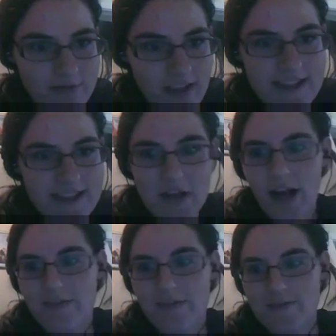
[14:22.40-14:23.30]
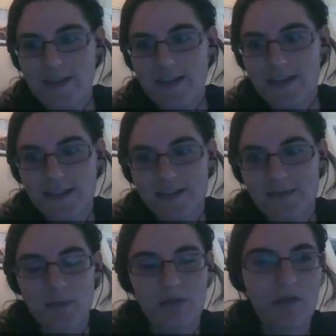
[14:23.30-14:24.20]
that's how I got 50
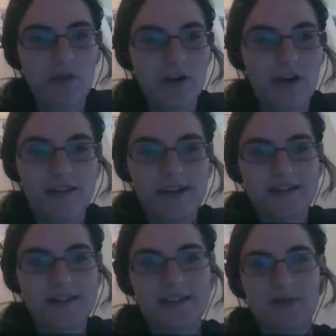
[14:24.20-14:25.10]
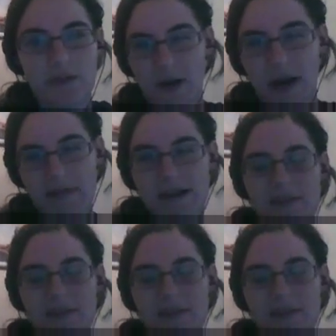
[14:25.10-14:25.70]
before, and then I was like, wait, why would I